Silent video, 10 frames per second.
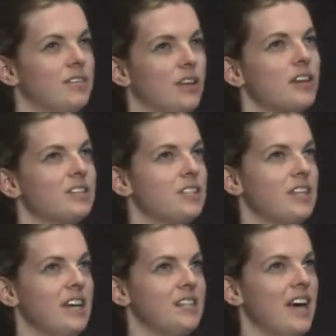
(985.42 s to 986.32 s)
locks
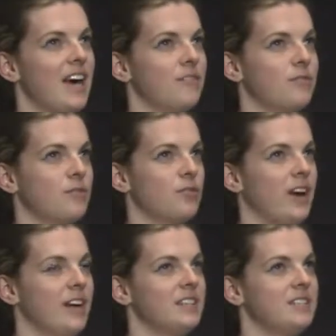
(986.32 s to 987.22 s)
tend to have
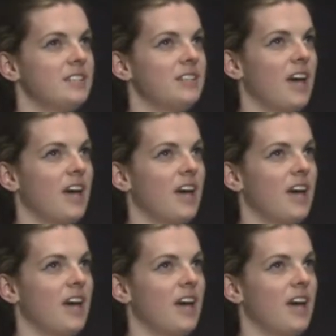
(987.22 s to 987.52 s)
grades,